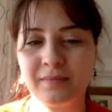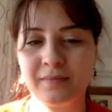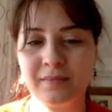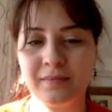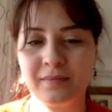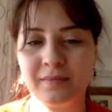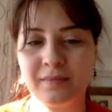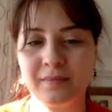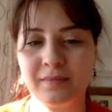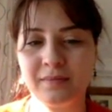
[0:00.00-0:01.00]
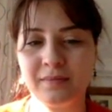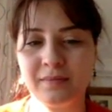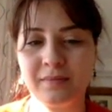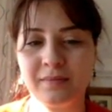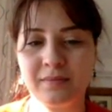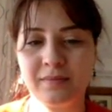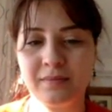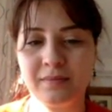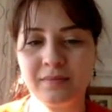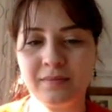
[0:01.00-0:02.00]

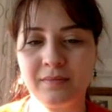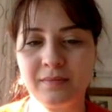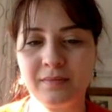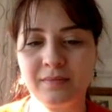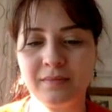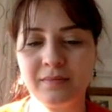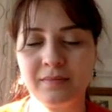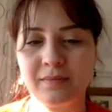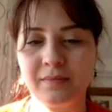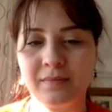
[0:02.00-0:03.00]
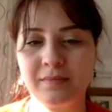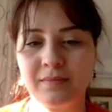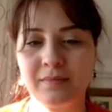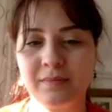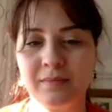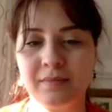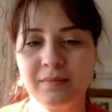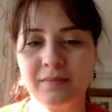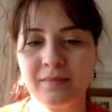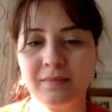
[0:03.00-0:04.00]

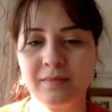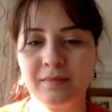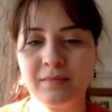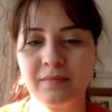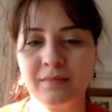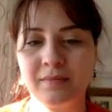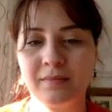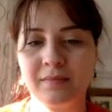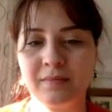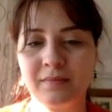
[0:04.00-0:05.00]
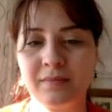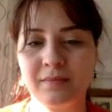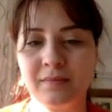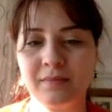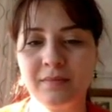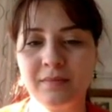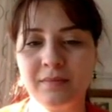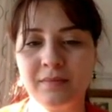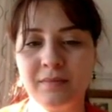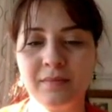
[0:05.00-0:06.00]

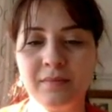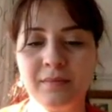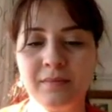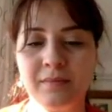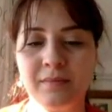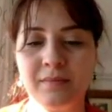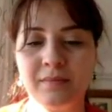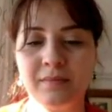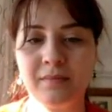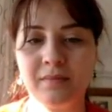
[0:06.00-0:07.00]
The person shown says nothing.